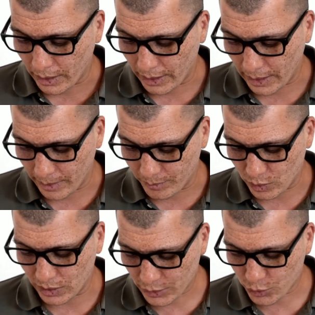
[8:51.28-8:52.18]

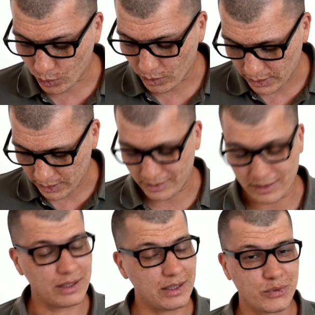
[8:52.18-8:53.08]
Natural light
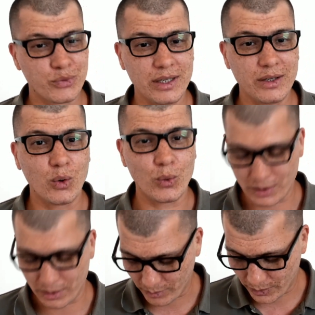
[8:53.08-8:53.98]
is really
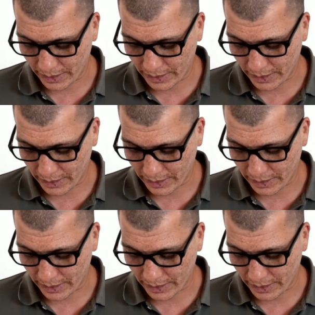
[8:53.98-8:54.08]
awesome.